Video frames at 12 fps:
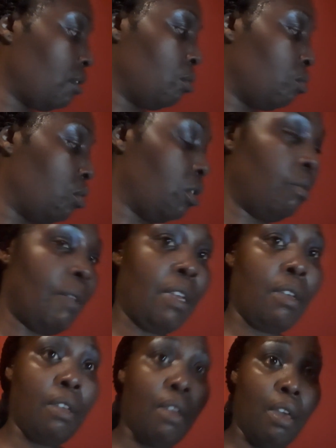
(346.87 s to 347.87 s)
towards me.
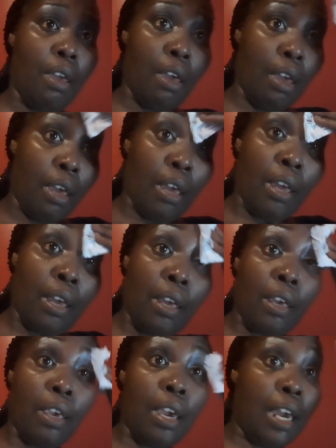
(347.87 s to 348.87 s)

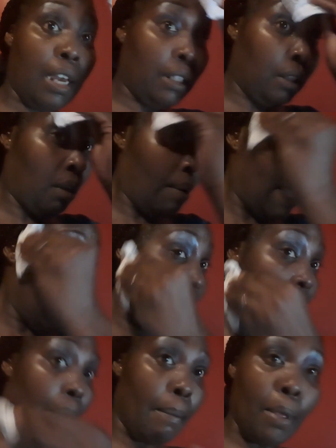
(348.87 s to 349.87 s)
Yeah, so I
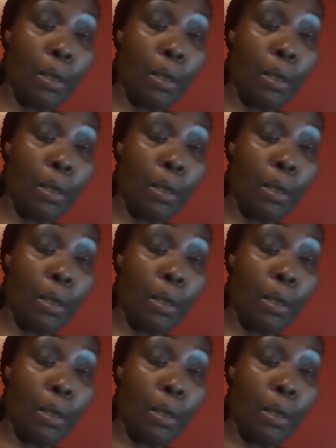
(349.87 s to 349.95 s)
uh